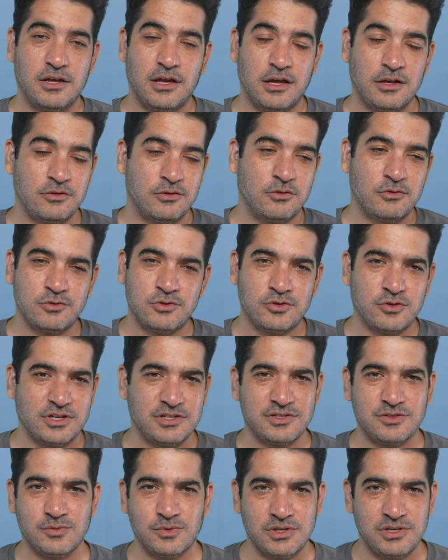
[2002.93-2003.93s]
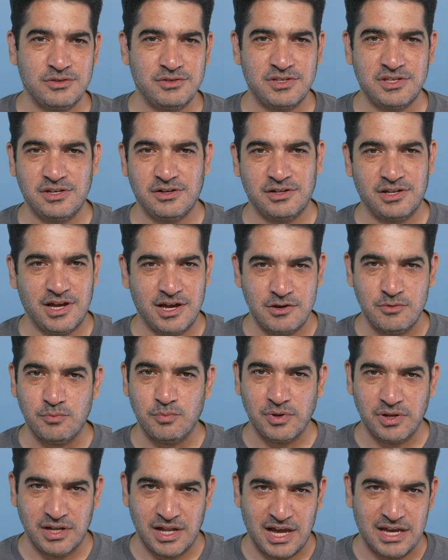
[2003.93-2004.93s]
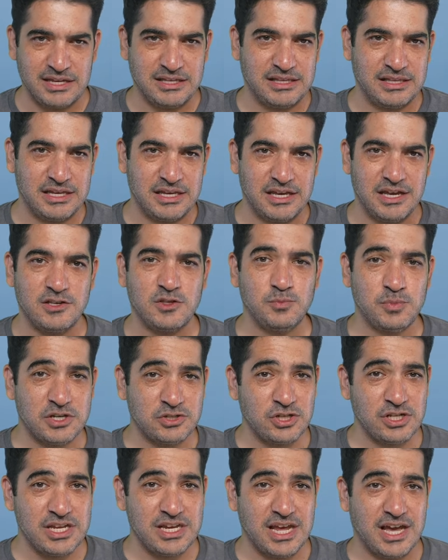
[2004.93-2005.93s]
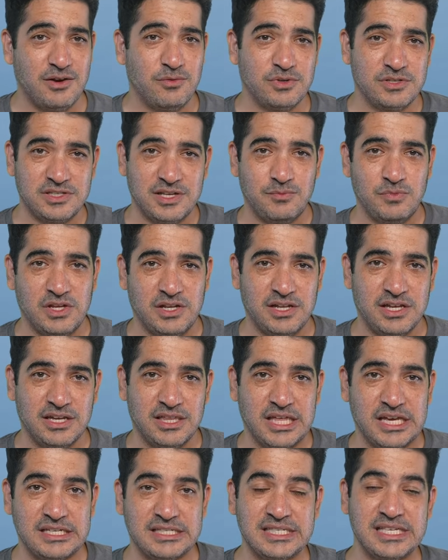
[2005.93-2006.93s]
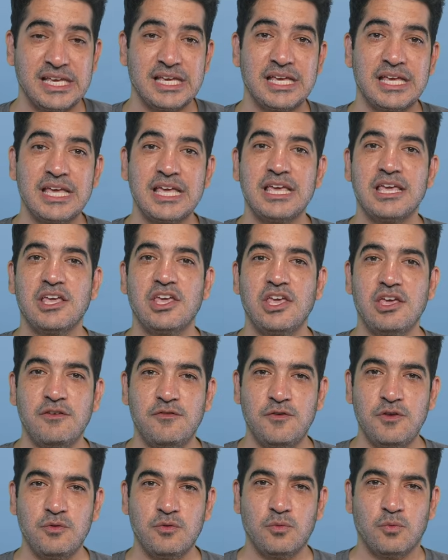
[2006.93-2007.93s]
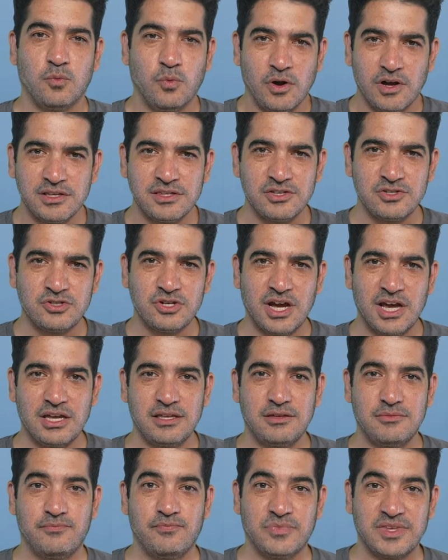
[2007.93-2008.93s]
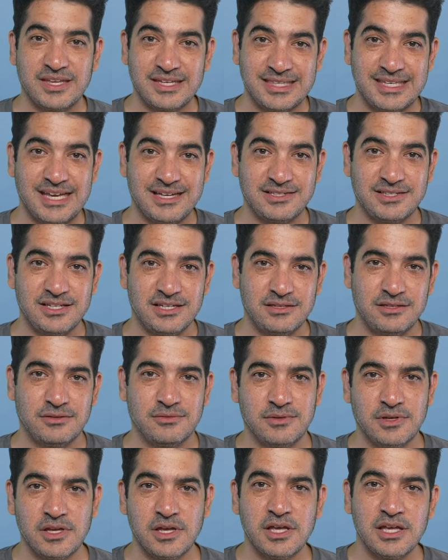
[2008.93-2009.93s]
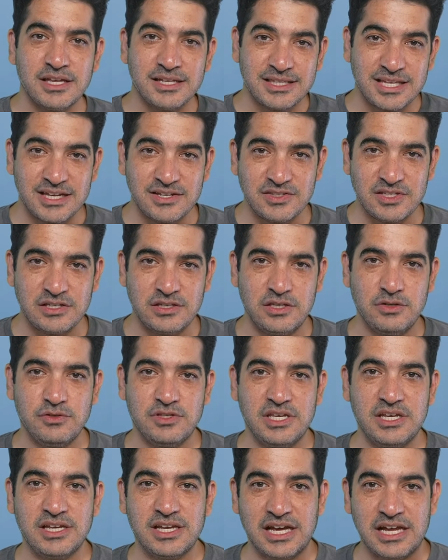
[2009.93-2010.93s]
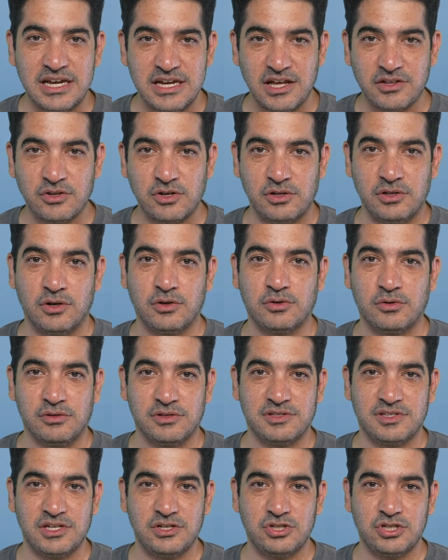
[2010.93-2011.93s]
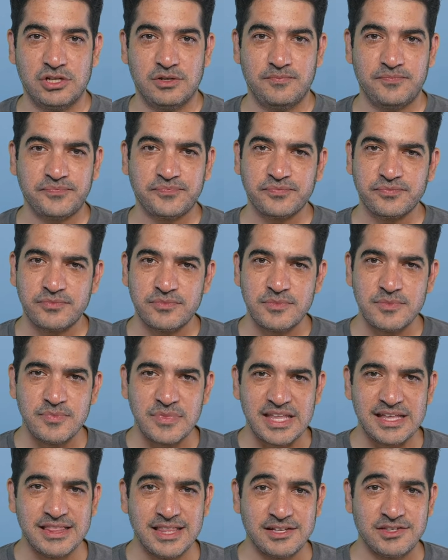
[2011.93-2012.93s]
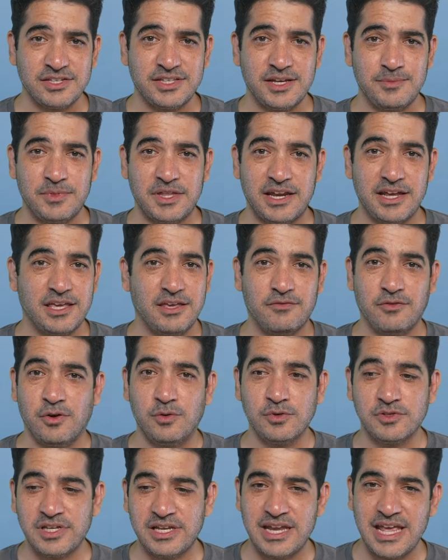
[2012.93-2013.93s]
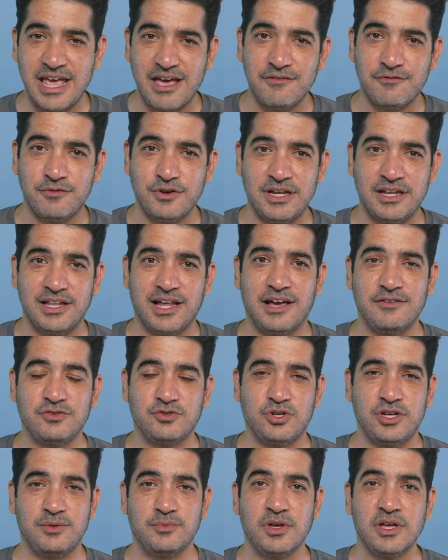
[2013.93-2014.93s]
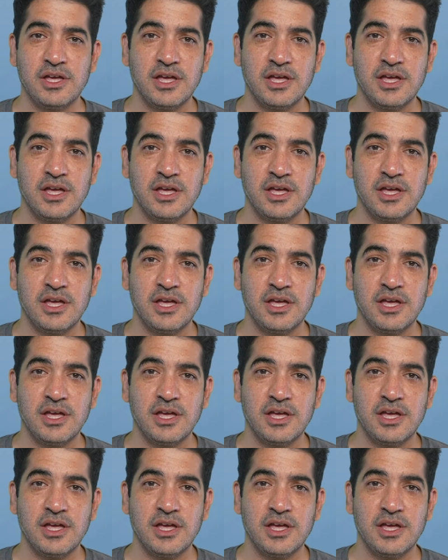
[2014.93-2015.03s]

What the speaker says: don't trust what you see online blindly, especially now with something like this. If you want to try it, test it. Test it using another localization. That's a tip that I give almost in every live stream.